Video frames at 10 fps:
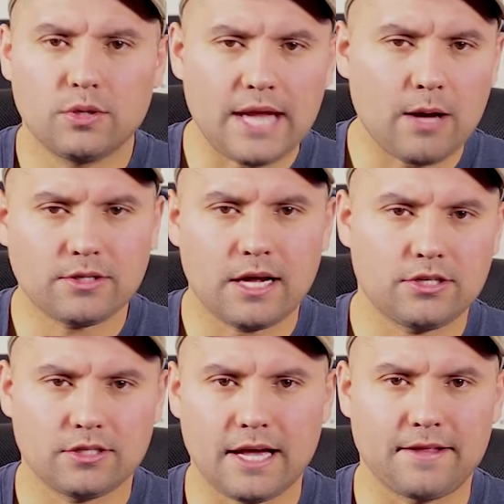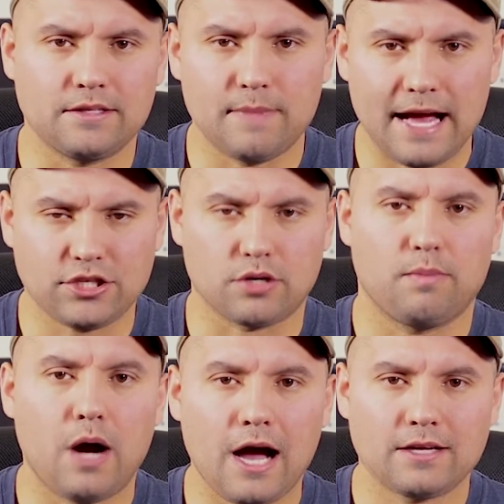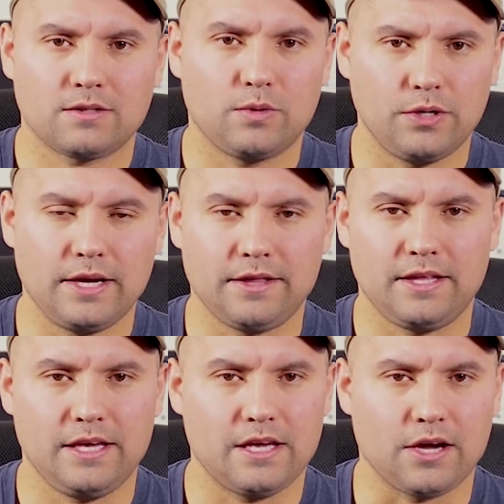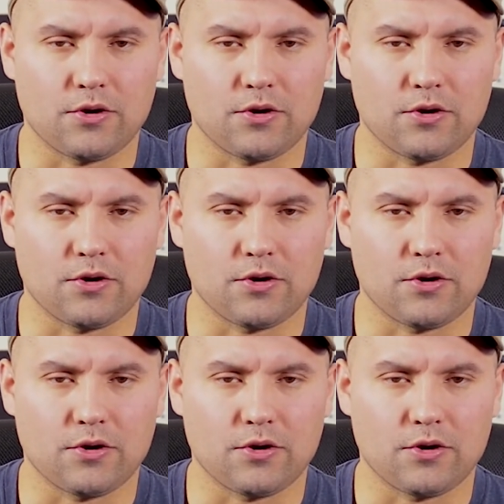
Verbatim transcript: So now it's not just like this magic box when you hit the uh,